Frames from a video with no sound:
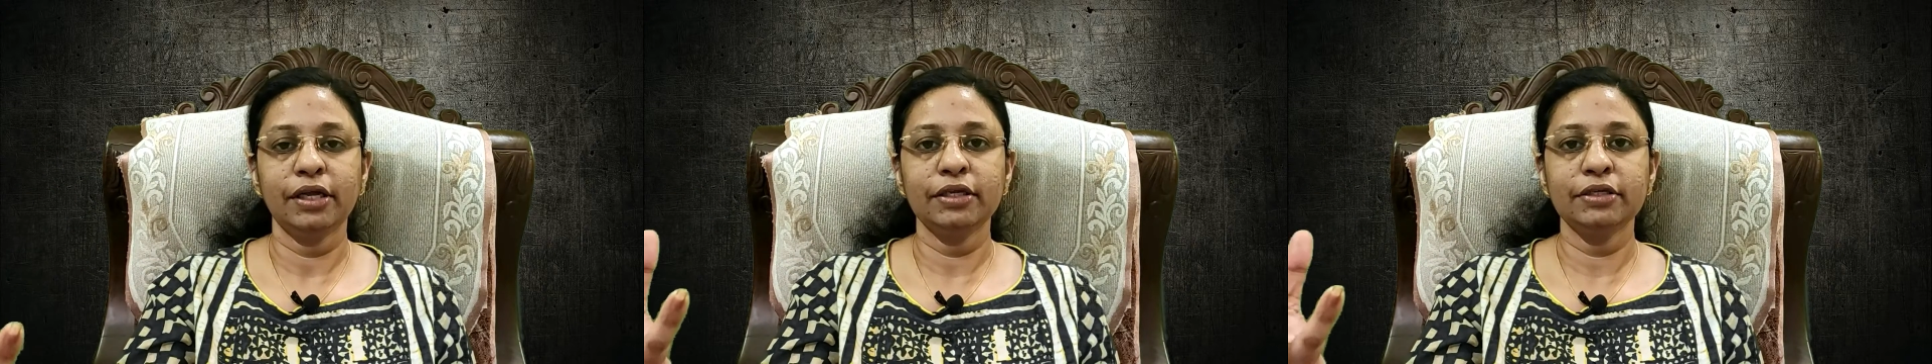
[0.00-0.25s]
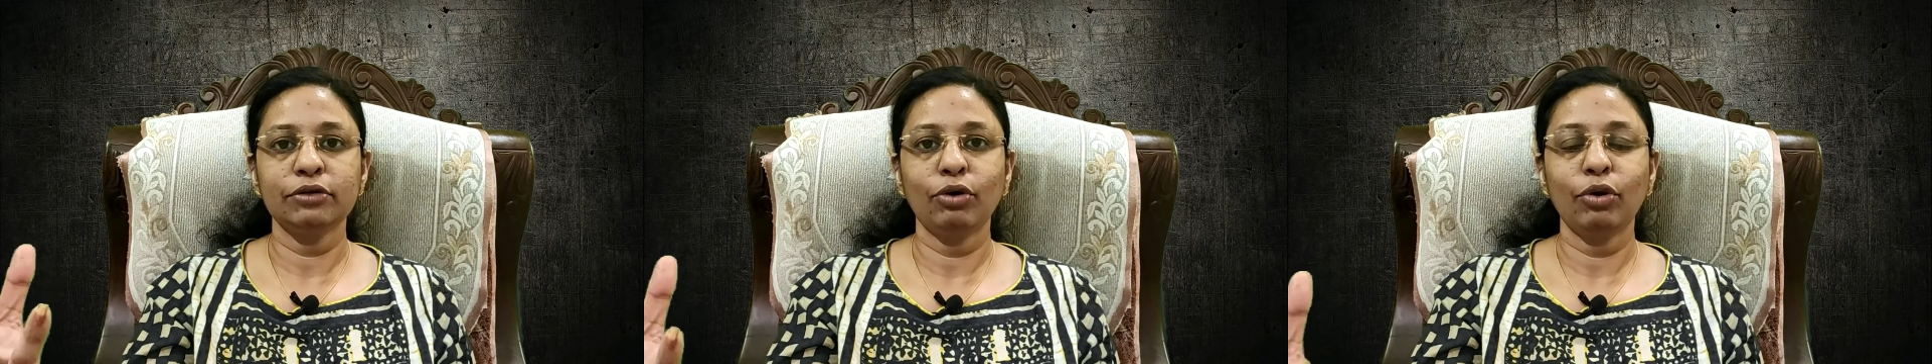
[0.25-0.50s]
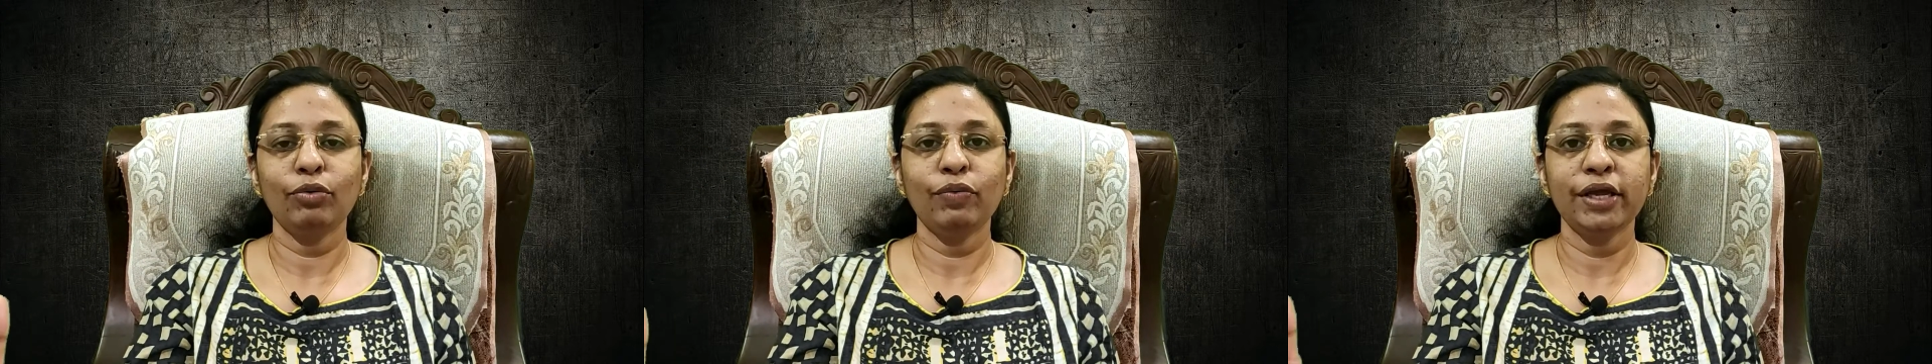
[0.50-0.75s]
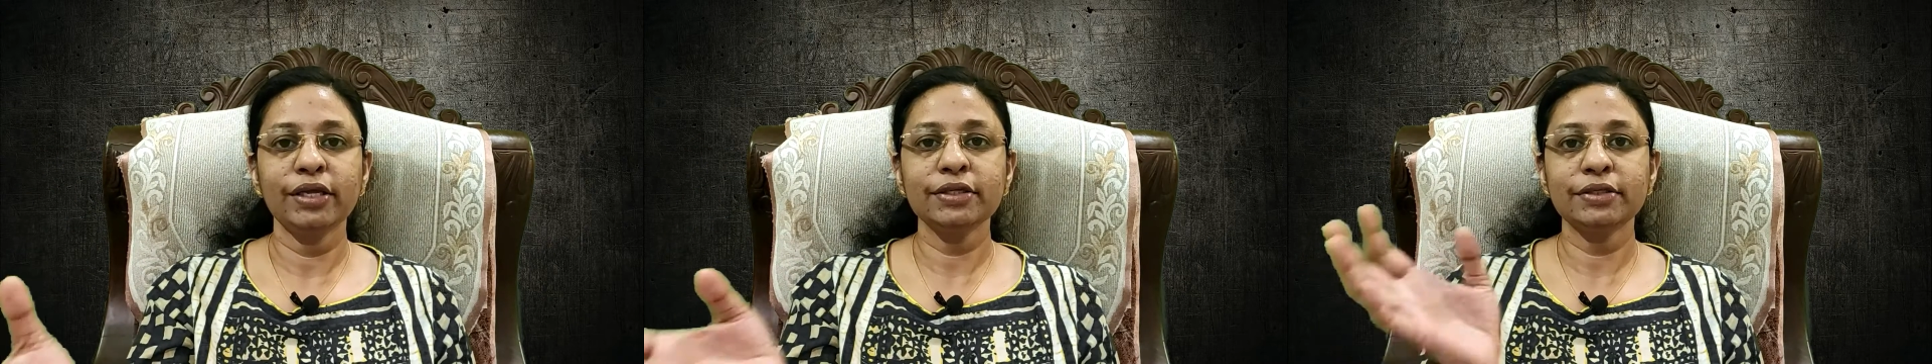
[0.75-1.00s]
is
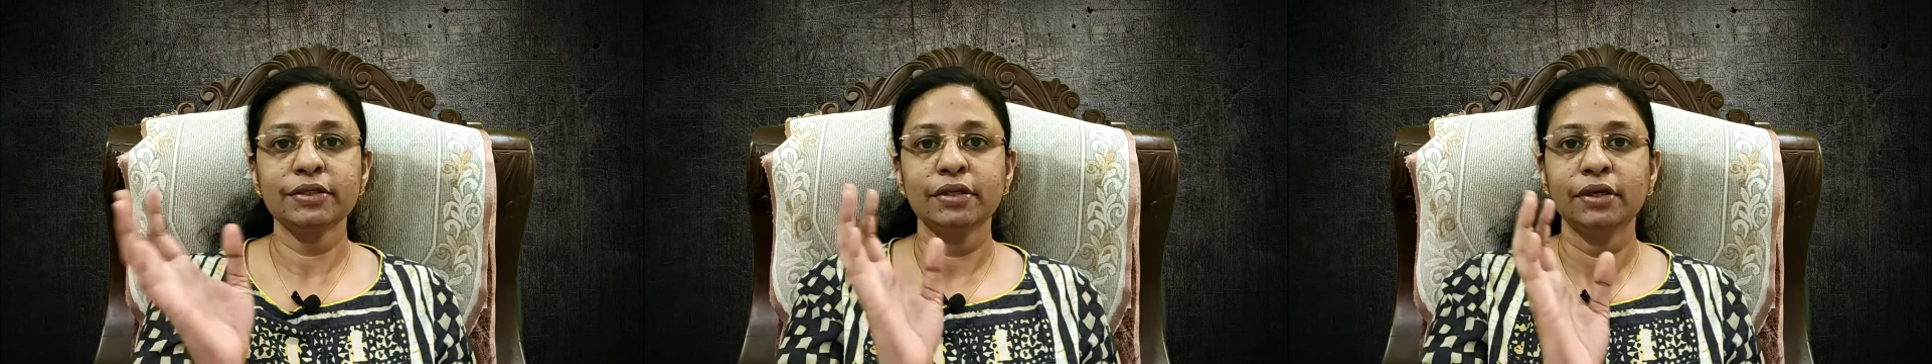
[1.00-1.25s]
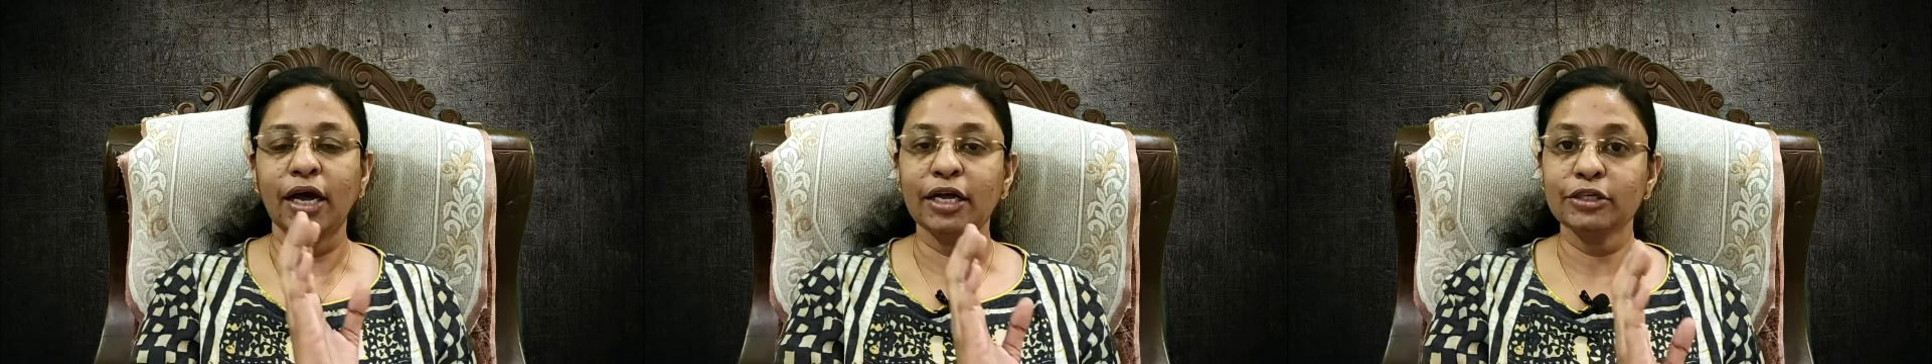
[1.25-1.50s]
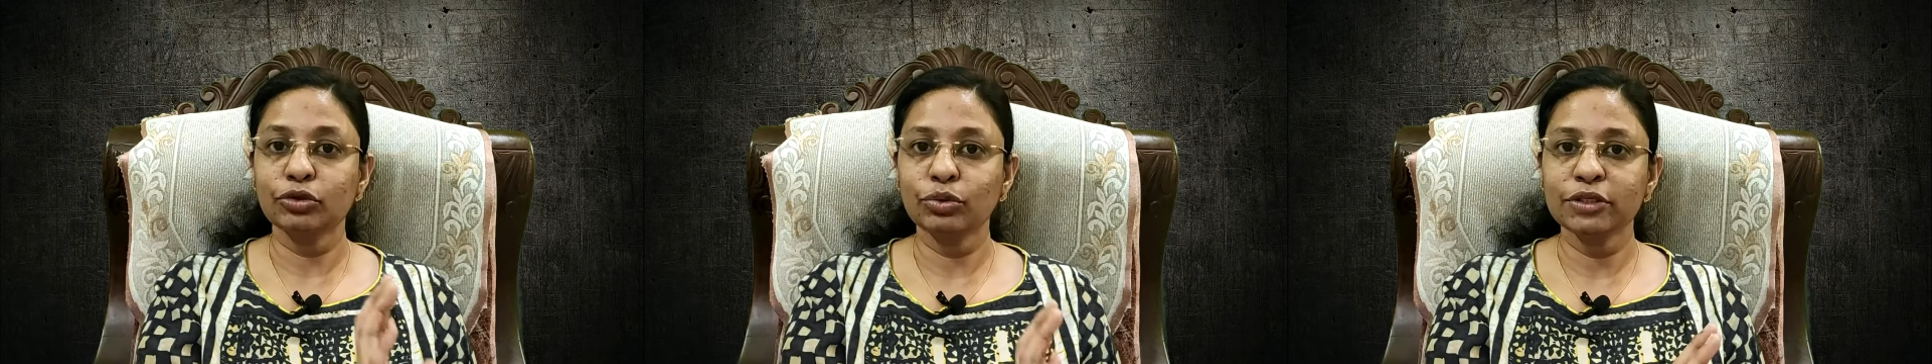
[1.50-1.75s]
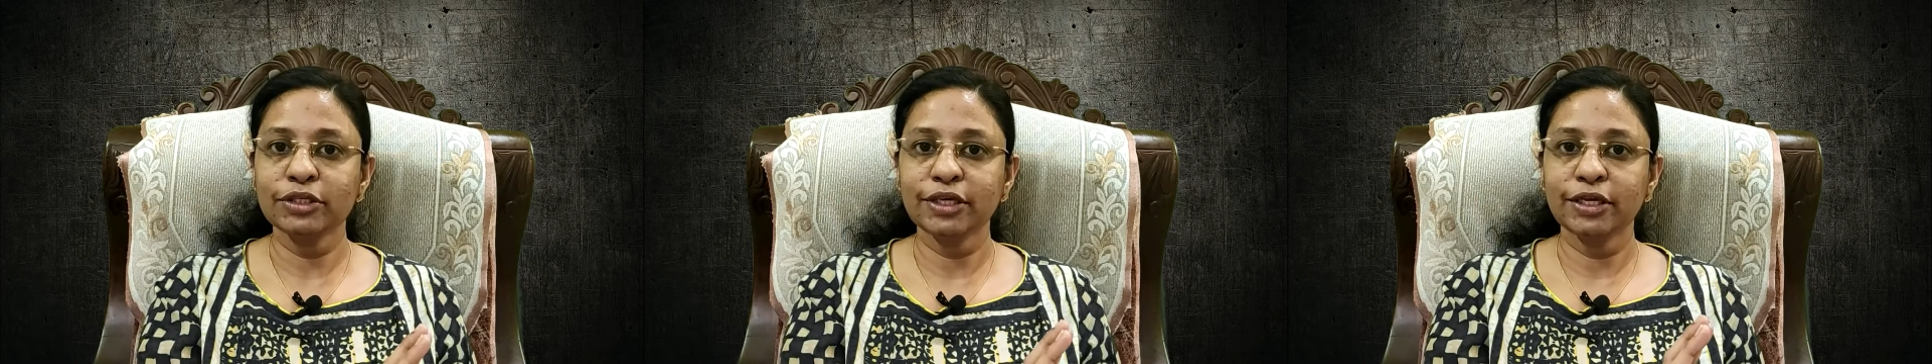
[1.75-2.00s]
always
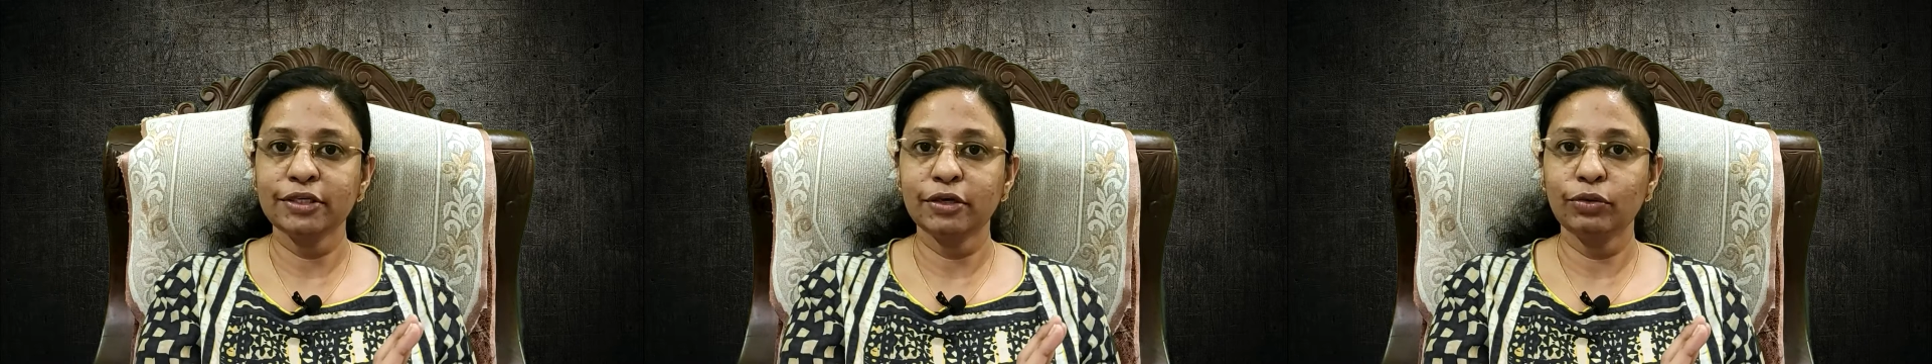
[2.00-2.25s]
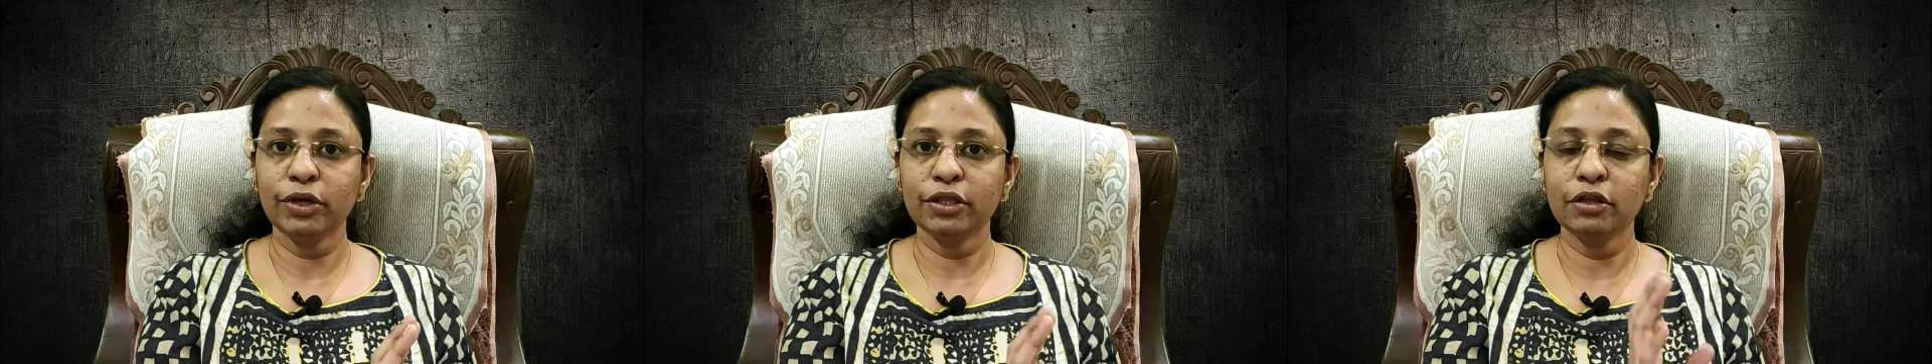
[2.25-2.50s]
associated